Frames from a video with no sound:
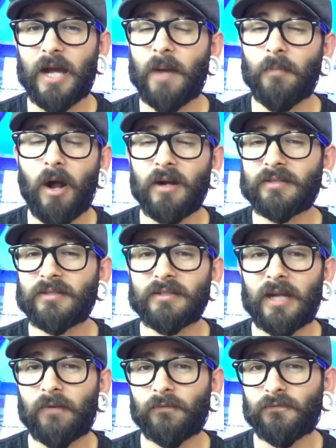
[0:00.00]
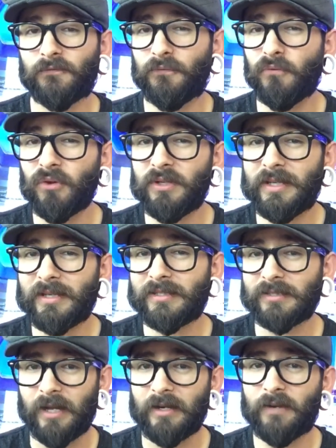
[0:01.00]
I'm honestly not fully
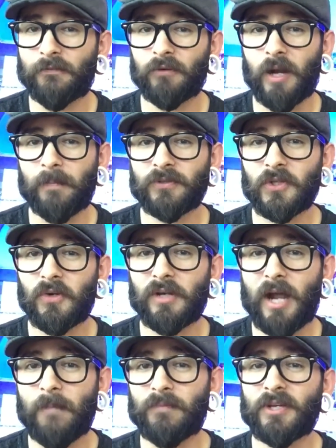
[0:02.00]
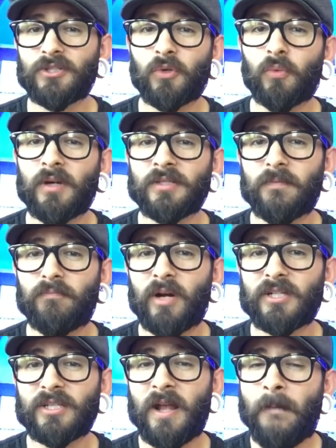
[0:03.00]
excited for episode 9 because there wasn't
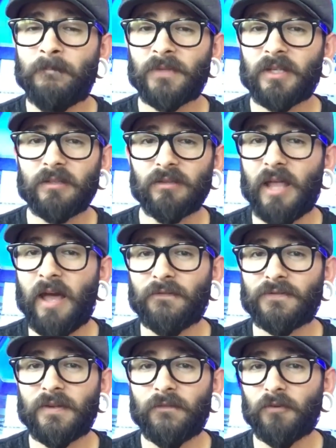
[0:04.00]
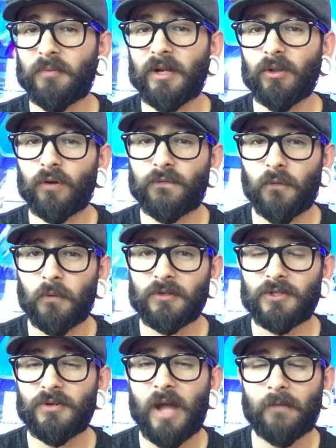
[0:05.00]
much left for me to look
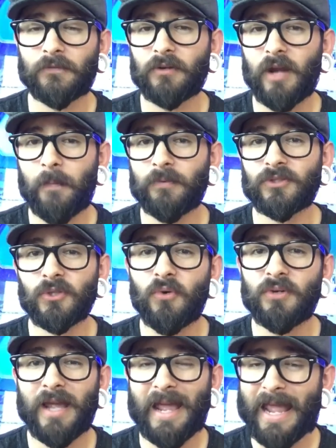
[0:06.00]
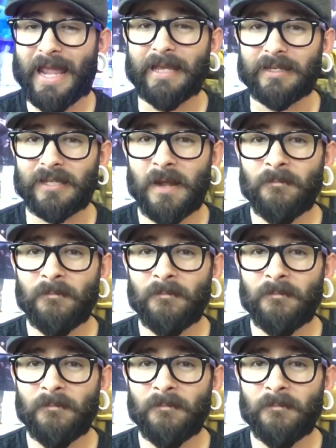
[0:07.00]
forward to after episode 8.